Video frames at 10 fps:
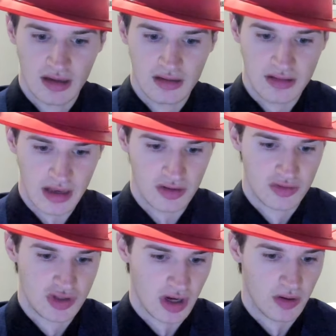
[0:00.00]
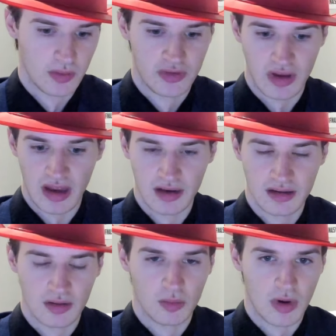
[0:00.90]
Daniel Jones. And
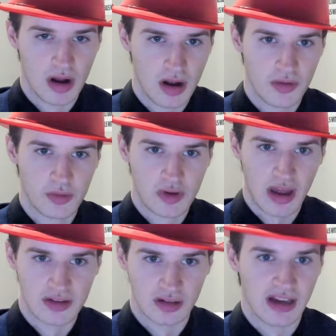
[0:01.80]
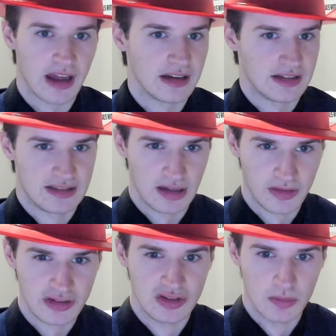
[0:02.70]
while all those guys are not
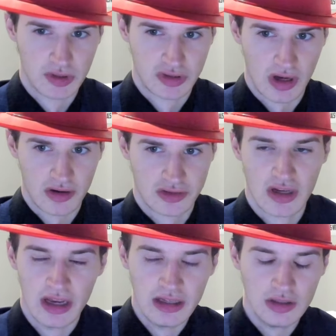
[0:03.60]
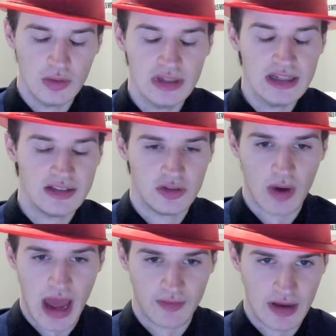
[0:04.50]
necessarily superstars, you need to
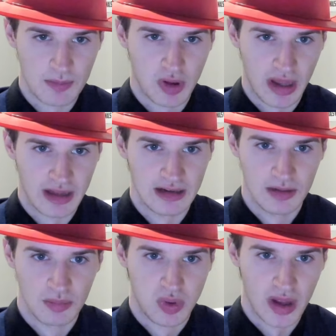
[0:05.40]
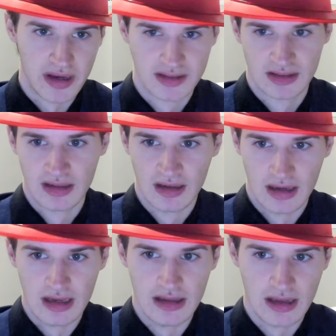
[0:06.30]
have a plan in place
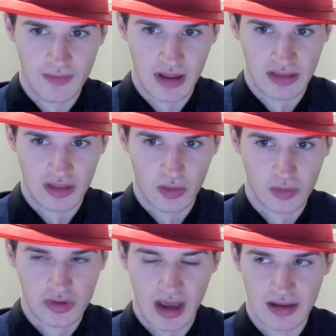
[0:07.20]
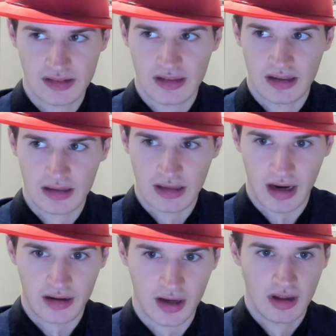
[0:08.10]
in the event that those guys
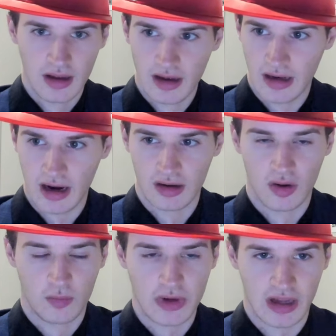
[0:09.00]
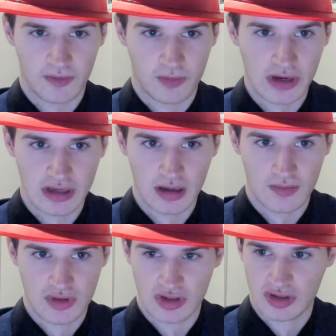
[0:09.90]
cannot go. And I don't know if we got a freak year
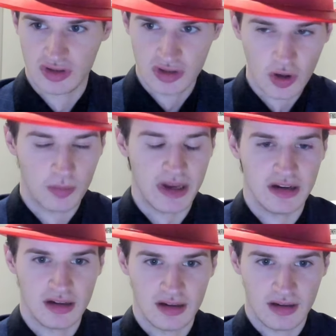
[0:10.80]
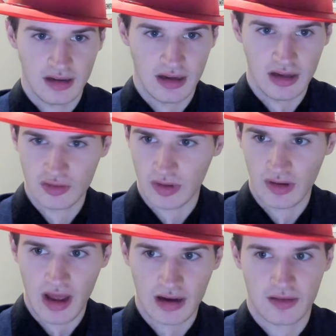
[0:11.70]
of just stupid injury
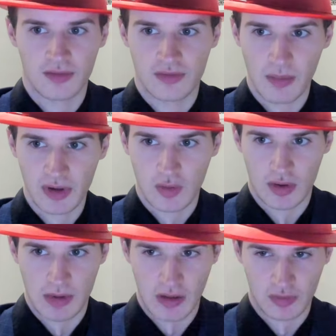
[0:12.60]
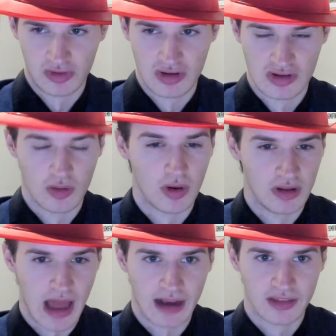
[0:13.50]
luck from the quarterback position or
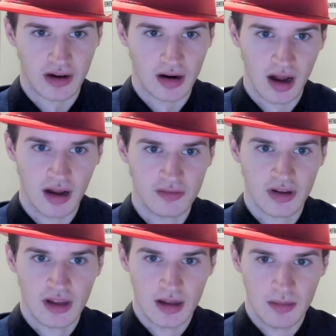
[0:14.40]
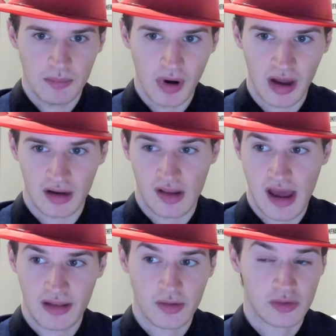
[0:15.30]
lack thereof, but a
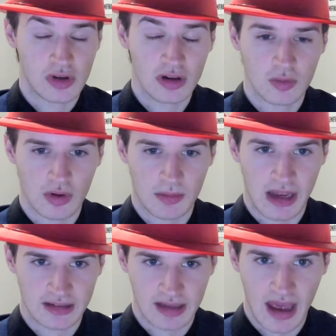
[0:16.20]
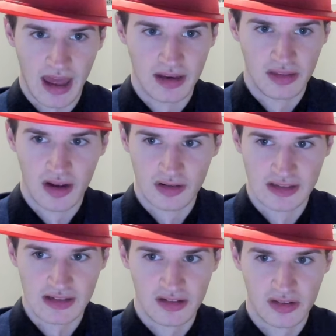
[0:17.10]
lot of those good quarterbacks had their
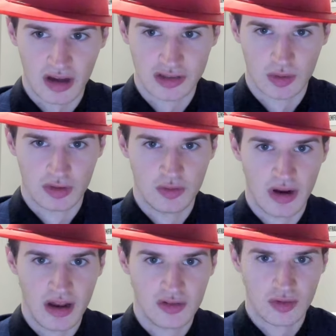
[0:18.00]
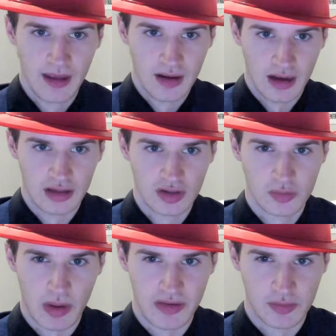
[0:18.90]
seasons cut short due to injury. And here's
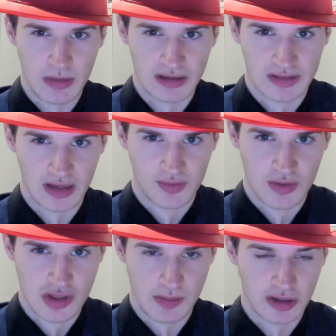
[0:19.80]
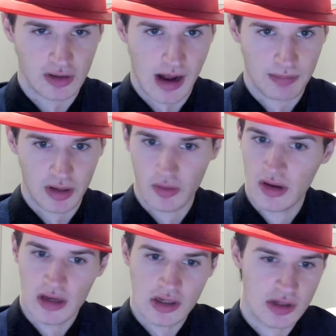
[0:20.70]
why this makes sense for Jimmy Garoppolo.
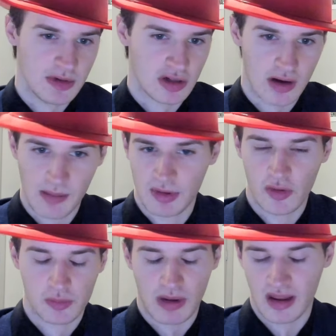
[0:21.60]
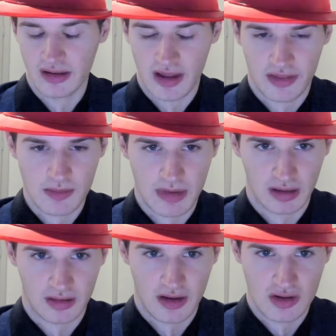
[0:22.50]
Jimmy Garoppolo is probably nothing
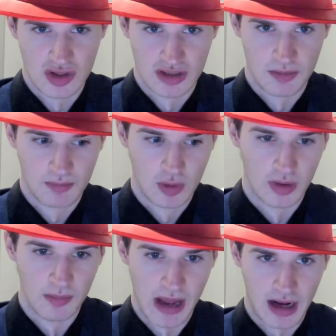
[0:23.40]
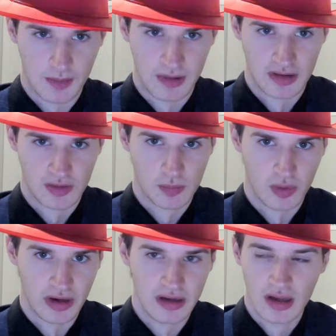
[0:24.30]
better than just a career backup at this
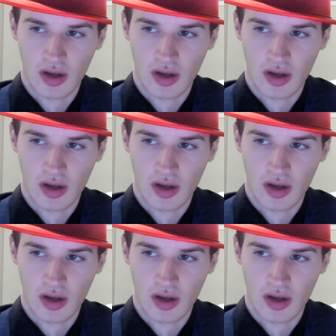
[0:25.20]
point.